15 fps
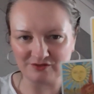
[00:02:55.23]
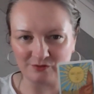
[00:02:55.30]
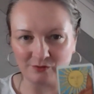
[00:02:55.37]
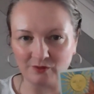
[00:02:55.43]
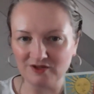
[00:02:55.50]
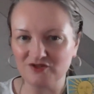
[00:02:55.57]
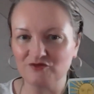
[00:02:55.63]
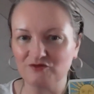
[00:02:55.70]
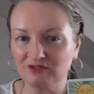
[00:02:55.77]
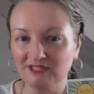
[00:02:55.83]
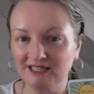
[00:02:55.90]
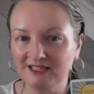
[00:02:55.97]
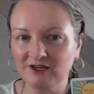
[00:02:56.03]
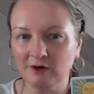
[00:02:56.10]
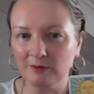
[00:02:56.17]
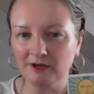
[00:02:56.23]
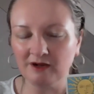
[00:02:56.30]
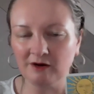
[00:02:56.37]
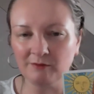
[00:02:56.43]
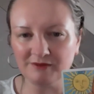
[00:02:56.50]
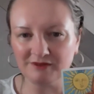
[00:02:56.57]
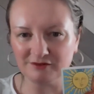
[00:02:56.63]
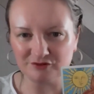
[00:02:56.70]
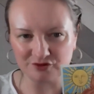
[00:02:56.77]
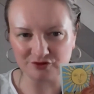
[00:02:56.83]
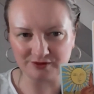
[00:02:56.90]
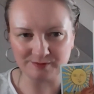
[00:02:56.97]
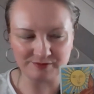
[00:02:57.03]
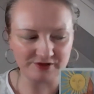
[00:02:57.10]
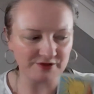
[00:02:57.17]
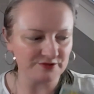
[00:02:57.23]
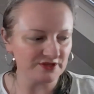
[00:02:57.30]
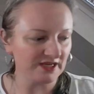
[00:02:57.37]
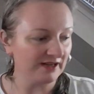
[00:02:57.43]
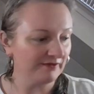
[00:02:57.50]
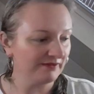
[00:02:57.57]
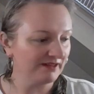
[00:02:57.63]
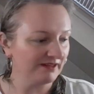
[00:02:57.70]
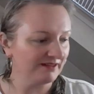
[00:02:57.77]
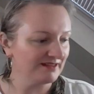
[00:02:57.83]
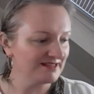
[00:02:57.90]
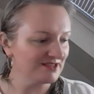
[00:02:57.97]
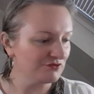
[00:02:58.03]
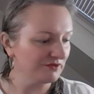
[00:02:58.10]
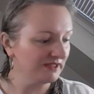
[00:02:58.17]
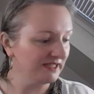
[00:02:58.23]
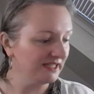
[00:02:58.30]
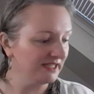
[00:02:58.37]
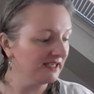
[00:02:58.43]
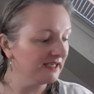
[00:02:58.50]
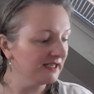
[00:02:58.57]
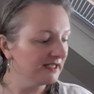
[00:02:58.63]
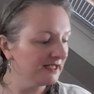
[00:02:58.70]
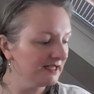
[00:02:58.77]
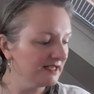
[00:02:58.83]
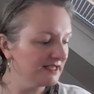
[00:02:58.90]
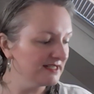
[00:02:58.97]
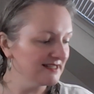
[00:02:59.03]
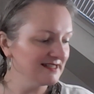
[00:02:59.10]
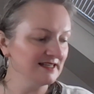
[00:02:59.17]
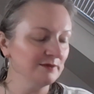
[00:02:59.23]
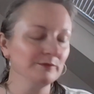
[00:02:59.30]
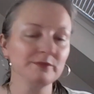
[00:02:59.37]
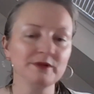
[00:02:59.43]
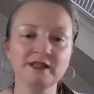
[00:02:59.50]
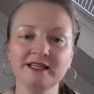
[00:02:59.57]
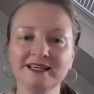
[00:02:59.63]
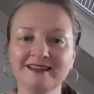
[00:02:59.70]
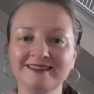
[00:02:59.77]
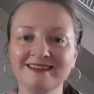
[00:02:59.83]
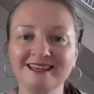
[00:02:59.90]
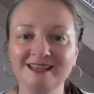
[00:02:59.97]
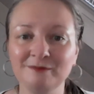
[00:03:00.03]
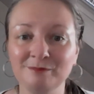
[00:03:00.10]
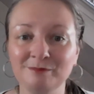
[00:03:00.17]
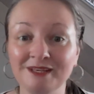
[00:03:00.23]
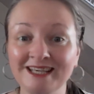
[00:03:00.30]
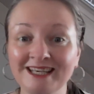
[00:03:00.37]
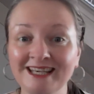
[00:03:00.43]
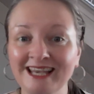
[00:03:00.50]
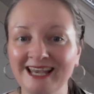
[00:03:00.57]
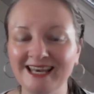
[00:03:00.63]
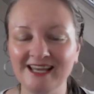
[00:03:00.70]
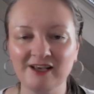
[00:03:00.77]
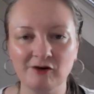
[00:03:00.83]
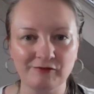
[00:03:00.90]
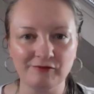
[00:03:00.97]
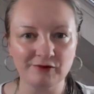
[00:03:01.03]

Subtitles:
what's really going on with those cryptos. And I think this is really symboling the beginning of a